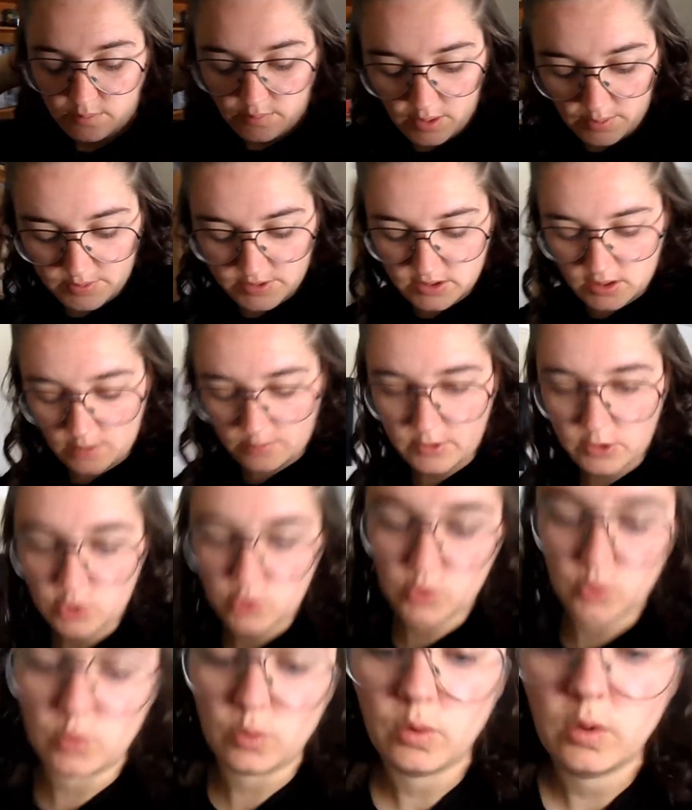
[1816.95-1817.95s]
Mum is
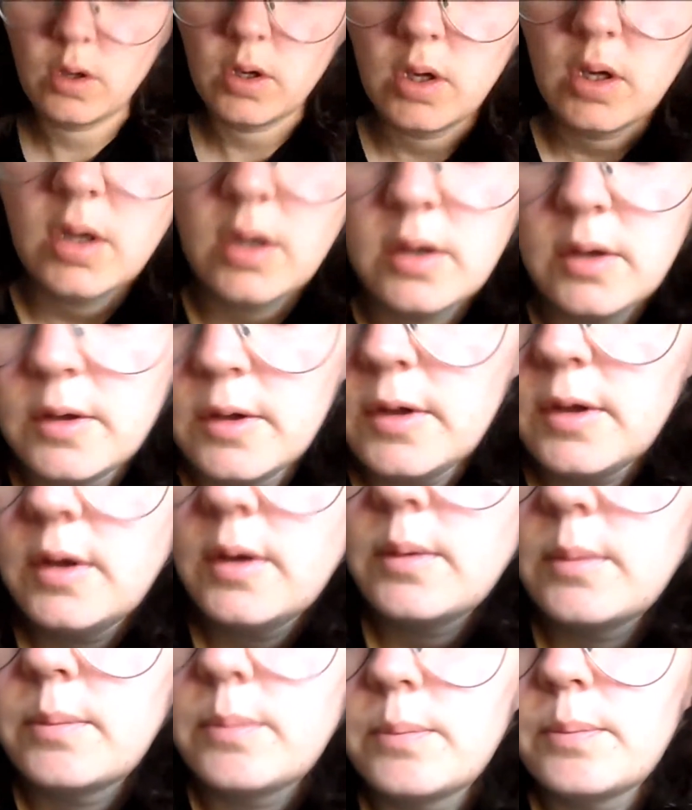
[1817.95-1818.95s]
coming to
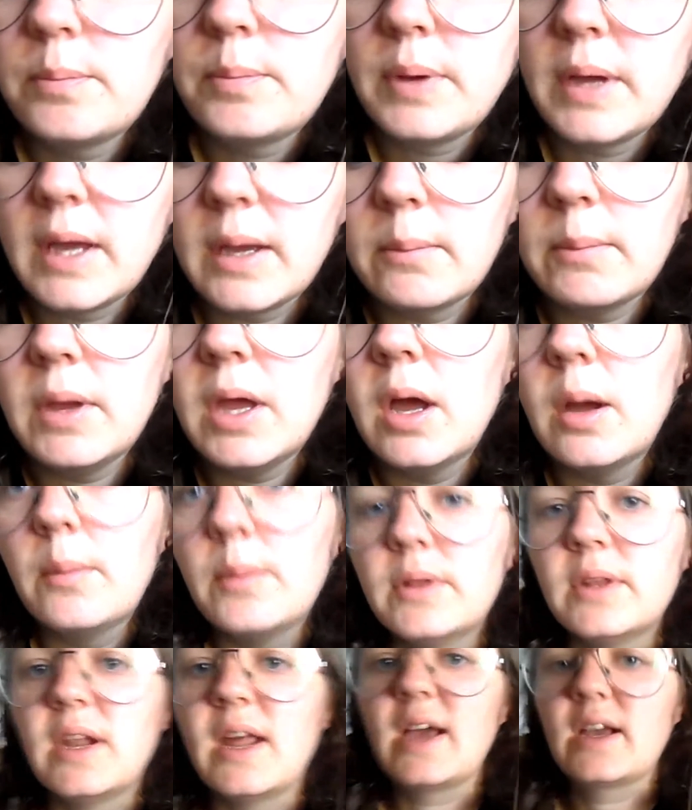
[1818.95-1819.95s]
pick me
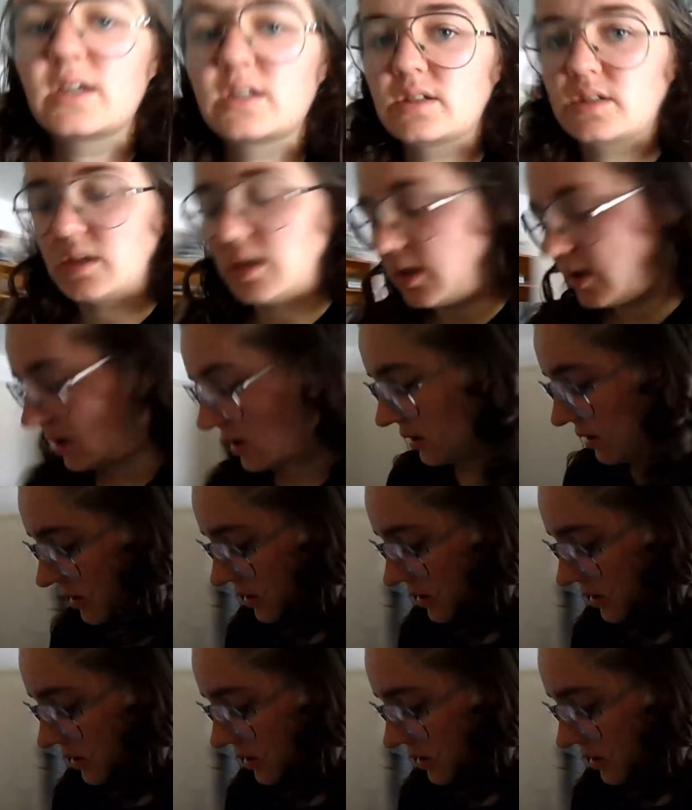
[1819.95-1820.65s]
up in the next